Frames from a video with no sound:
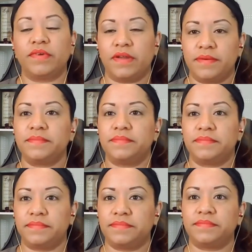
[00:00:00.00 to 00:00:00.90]

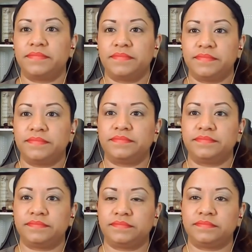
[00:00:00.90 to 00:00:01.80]

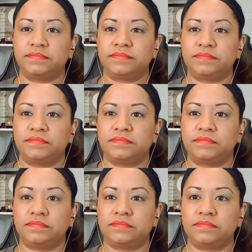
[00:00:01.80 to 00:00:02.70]

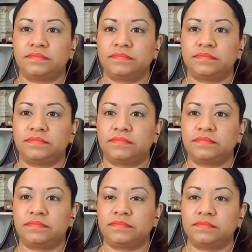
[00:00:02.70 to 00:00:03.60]

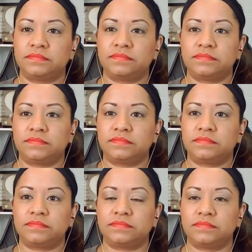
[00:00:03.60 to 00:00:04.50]

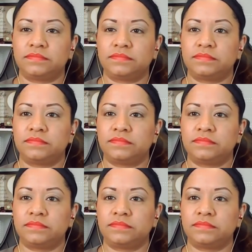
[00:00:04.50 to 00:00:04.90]
(not speaking)